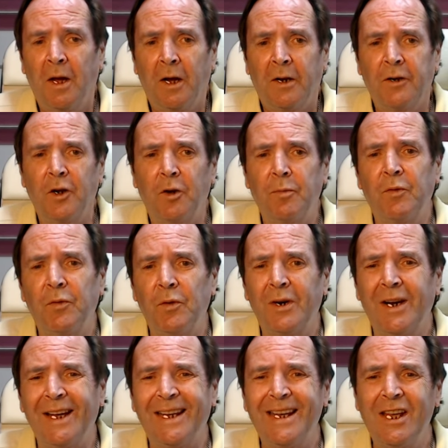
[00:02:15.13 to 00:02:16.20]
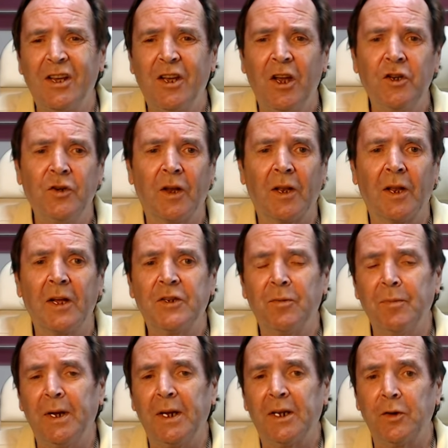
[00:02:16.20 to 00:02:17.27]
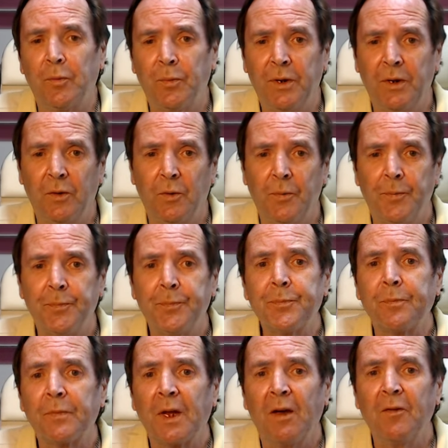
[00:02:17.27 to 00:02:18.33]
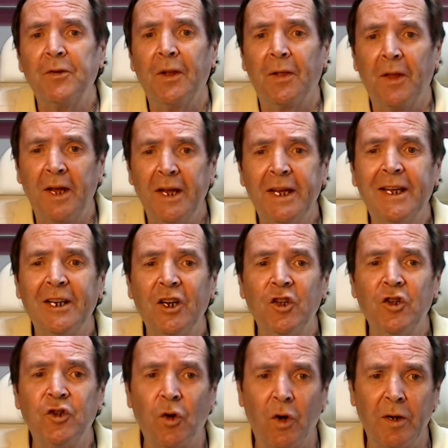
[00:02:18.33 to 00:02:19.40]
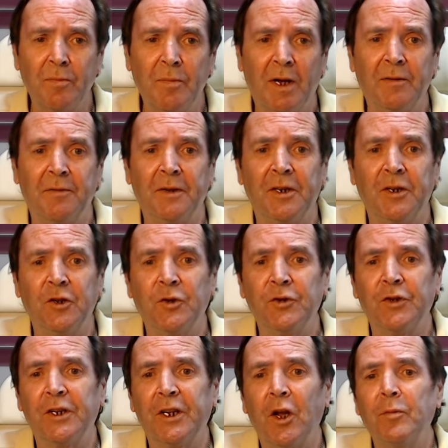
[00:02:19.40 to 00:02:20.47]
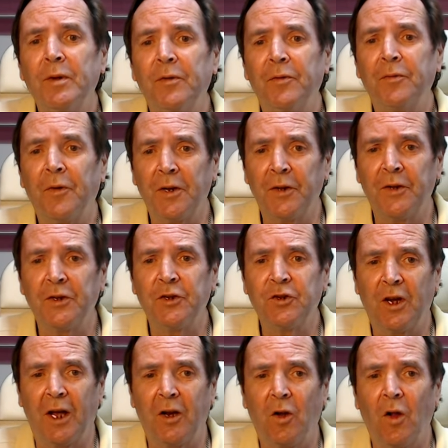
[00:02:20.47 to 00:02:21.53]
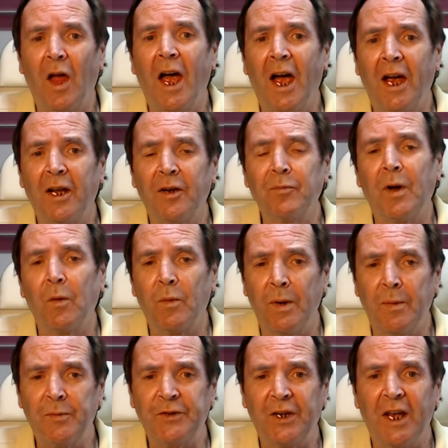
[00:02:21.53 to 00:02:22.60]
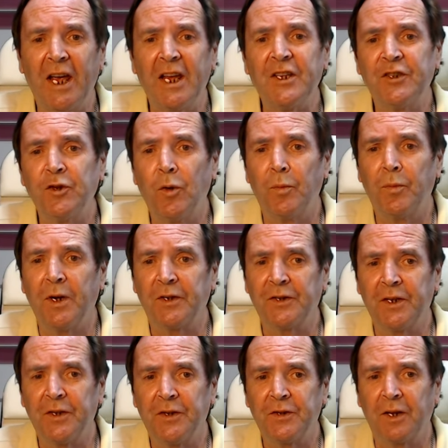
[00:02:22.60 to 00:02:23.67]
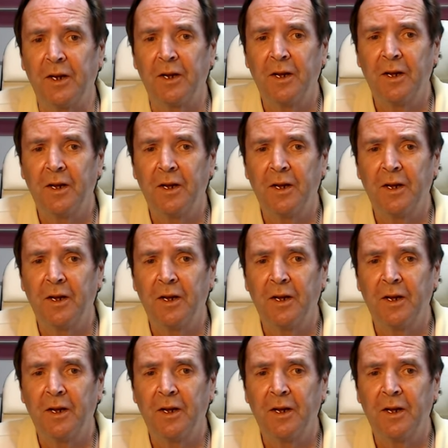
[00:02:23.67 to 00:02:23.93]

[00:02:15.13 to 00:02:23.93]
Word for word: Now, before I continue, I'd like to make an appeal. If you like and enjoy my videos, you can help me fund the channel and my website SCO BRICS Insight,